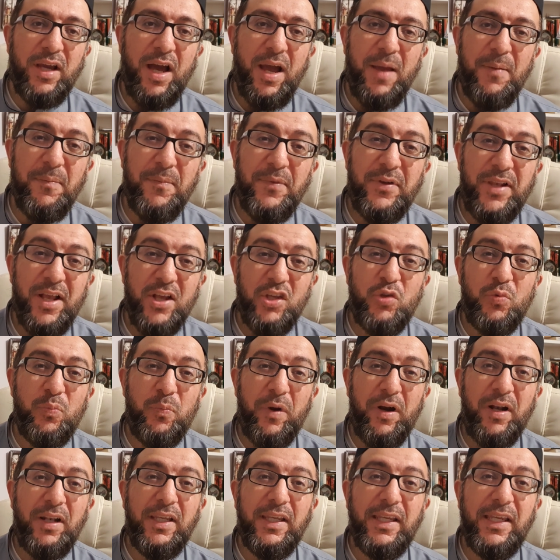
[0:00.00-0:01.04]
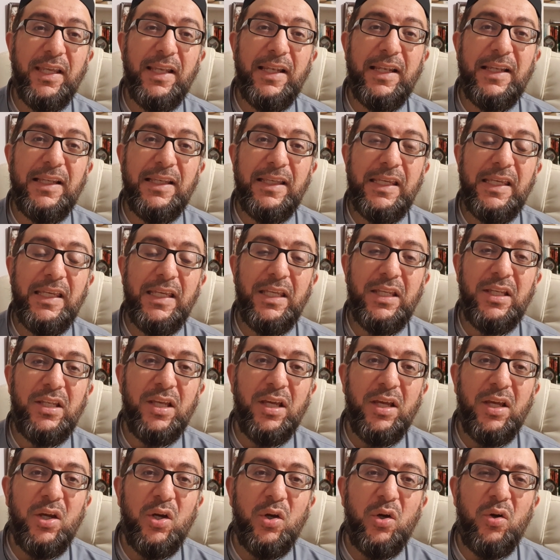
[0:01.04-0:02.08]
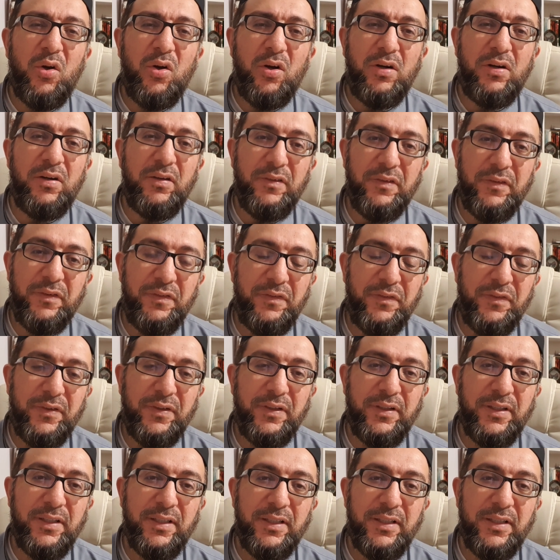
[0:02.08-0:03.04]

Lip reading: I'm desperately in need of.